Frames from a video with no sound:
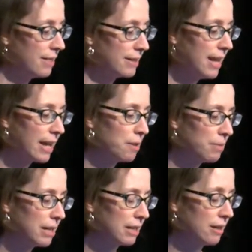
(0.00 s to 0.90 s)
The second
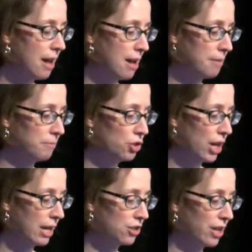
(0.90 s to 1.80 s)
big um,
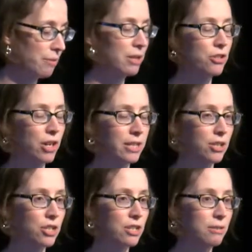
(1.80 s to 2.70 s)
change that I want to draw
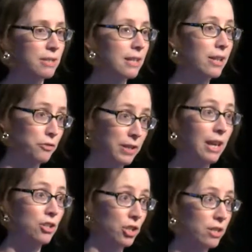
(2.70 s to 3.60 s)
attention to is
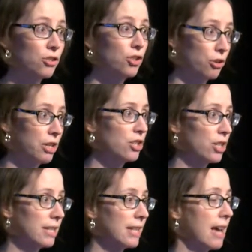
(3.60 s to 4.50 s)
electrification, as Joni
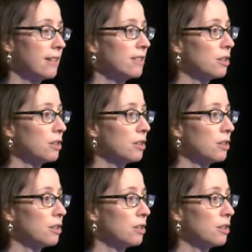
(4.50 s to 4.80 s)
just said.